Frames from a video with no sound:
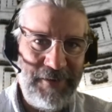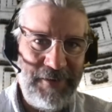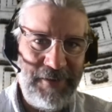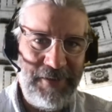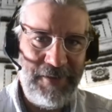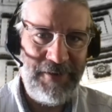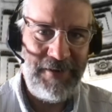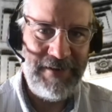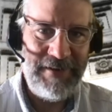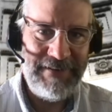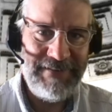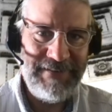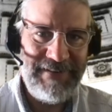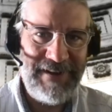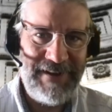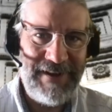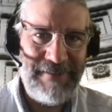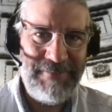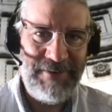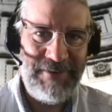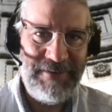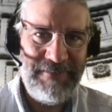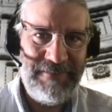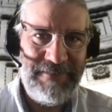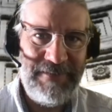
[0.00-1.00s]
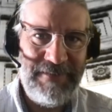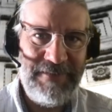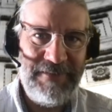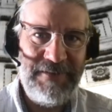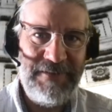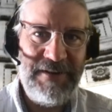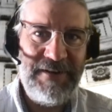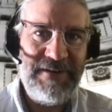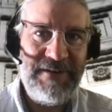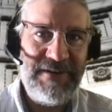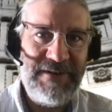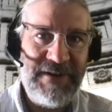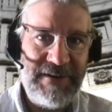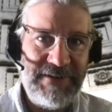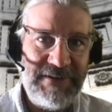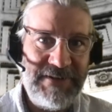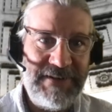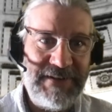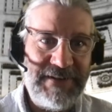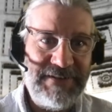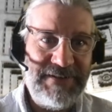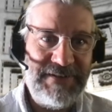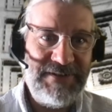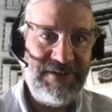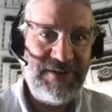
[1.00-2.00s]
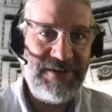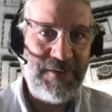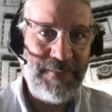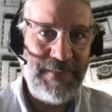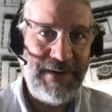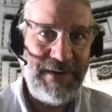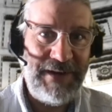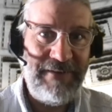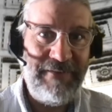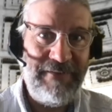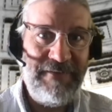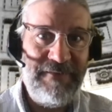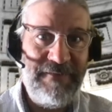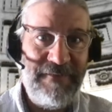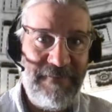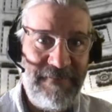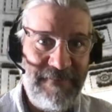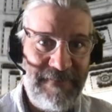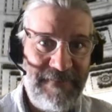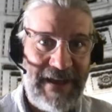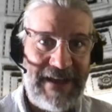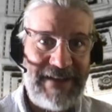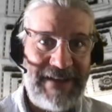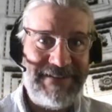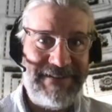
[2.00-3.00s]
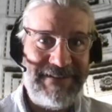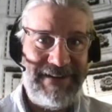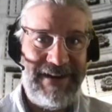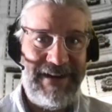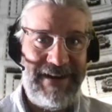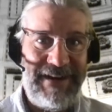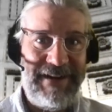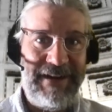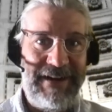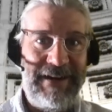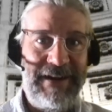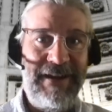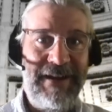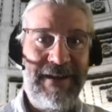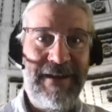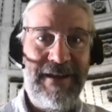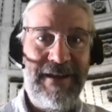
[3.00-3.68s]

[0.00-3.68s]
a long time. You just touched on so many fascinating